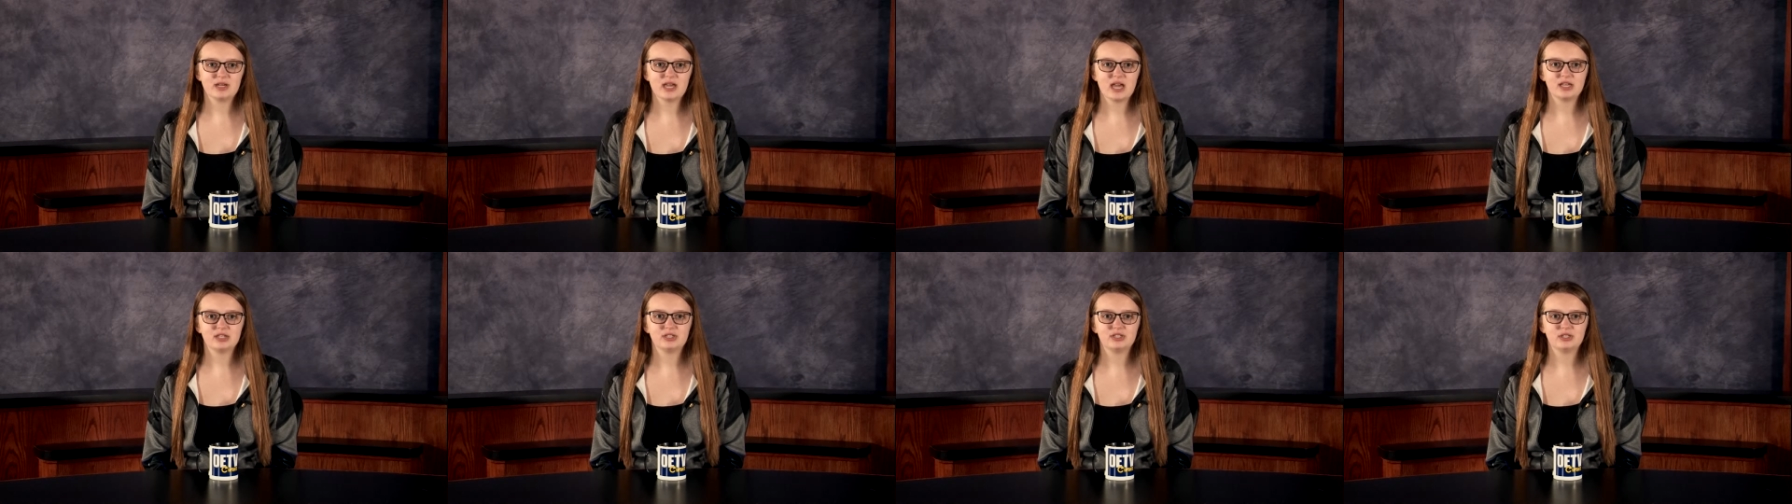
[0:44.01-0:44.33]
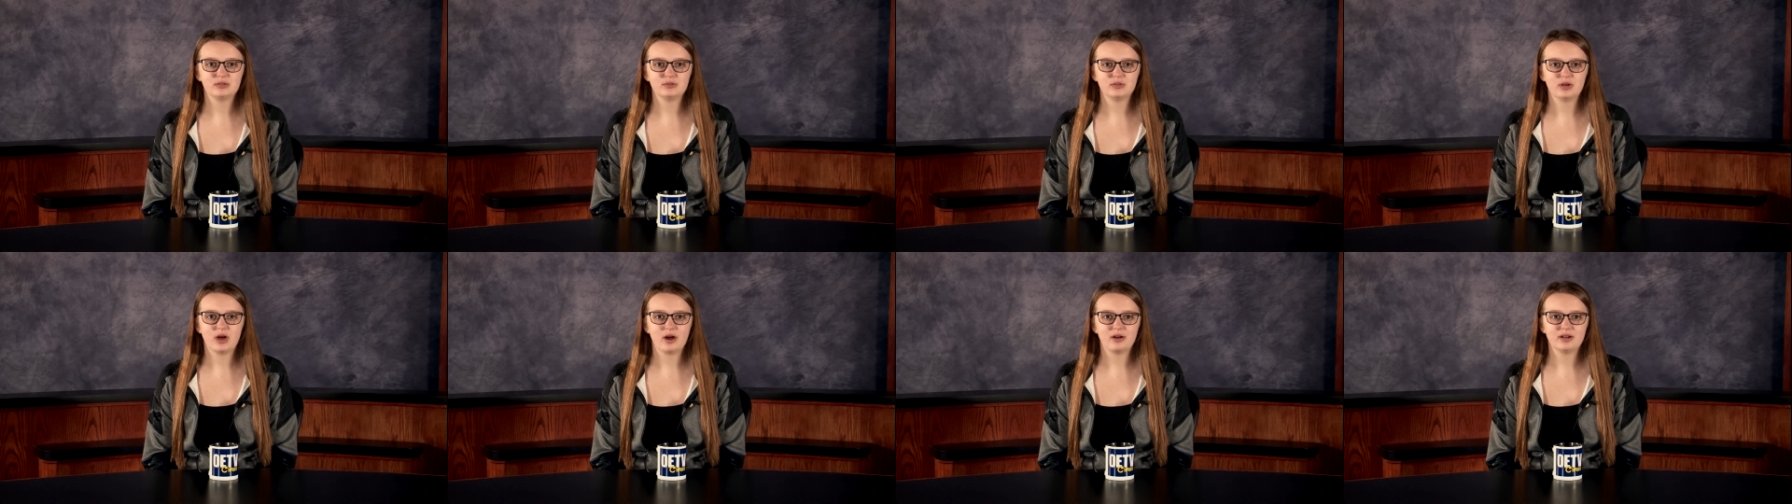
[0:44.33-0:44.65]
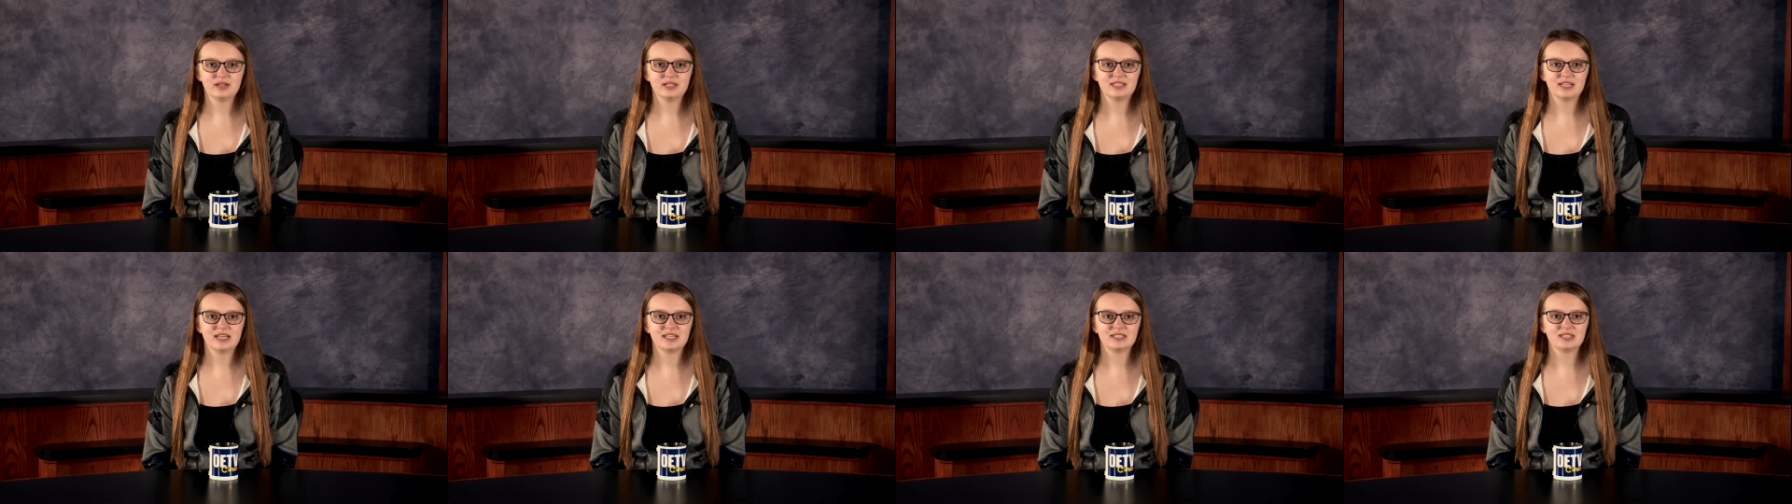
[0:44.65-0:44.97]
a student
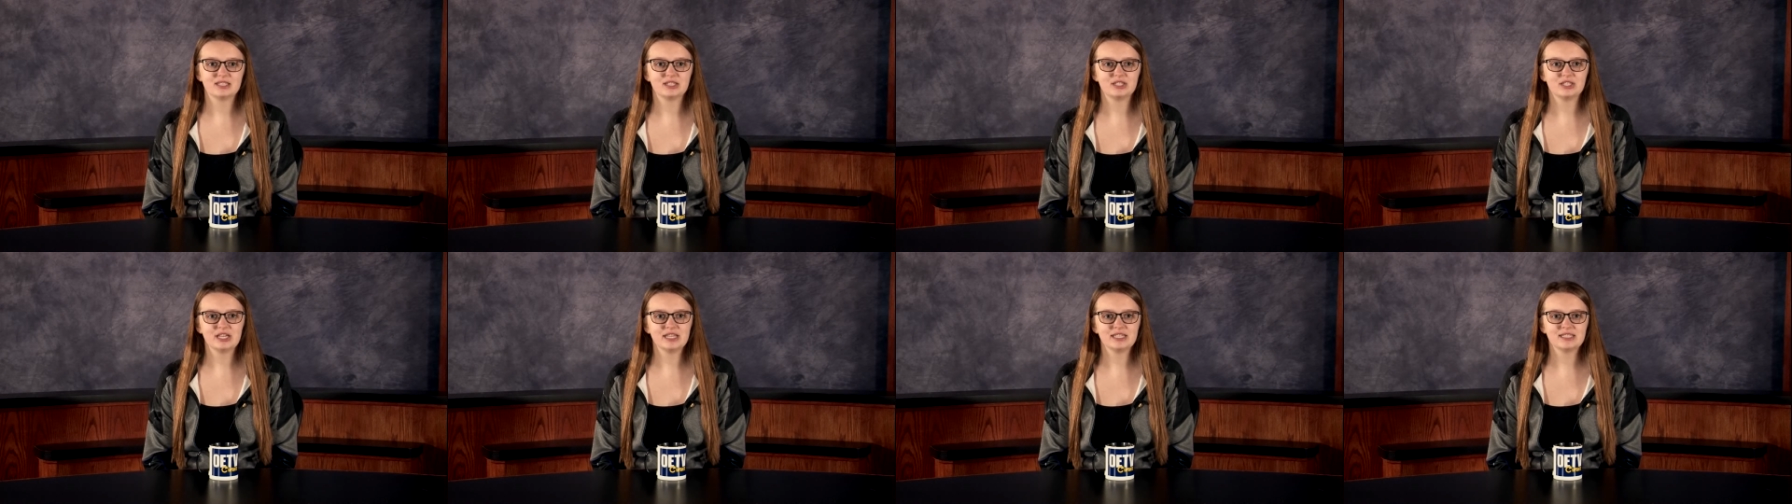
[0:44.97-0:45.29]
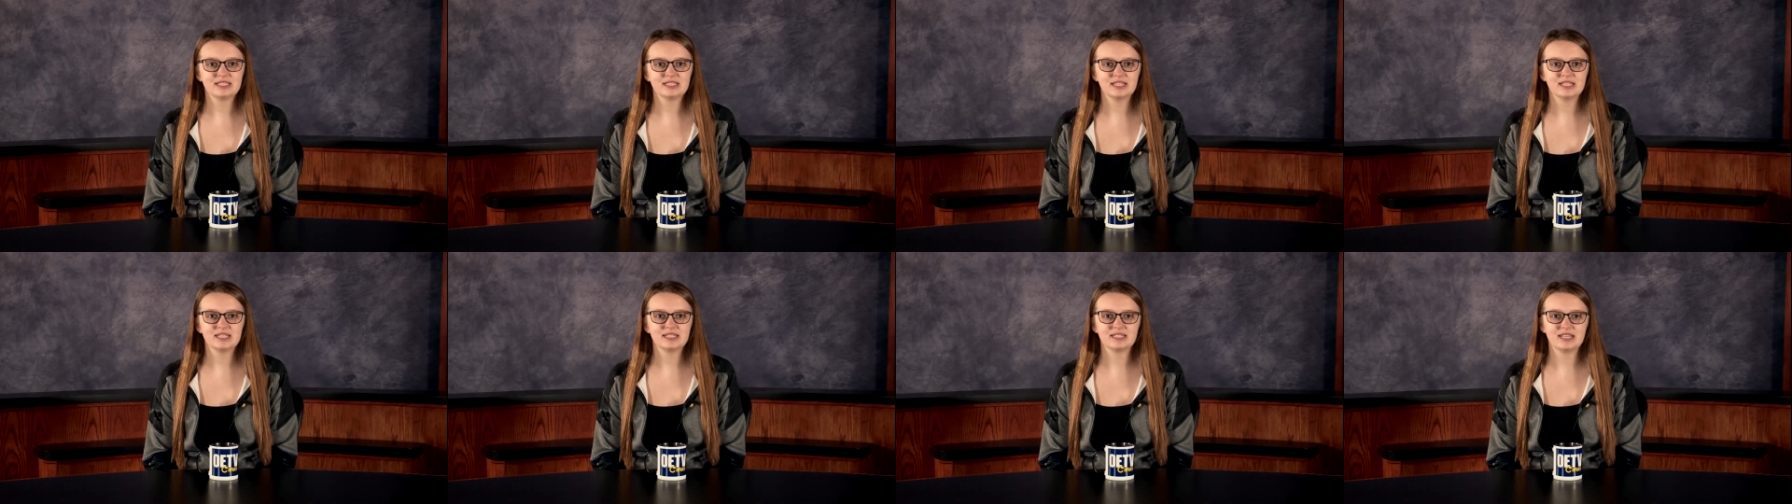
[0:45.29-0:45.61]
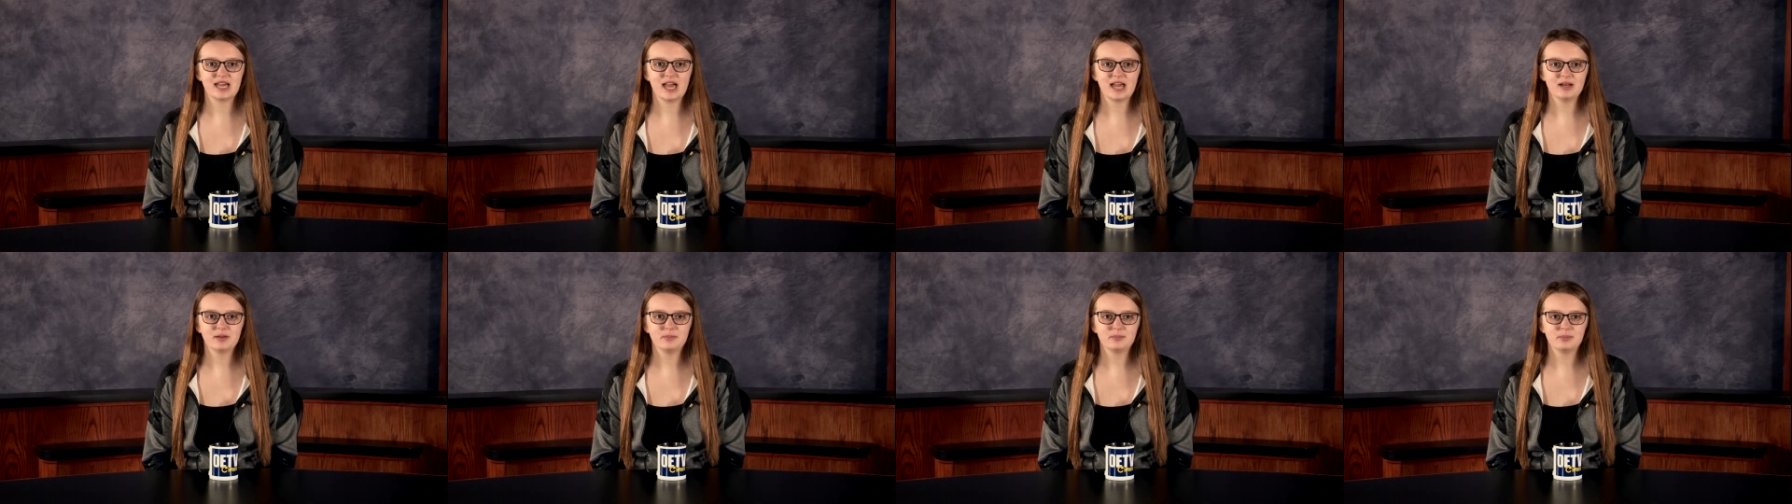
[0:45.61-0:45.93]
artist has the chance to design a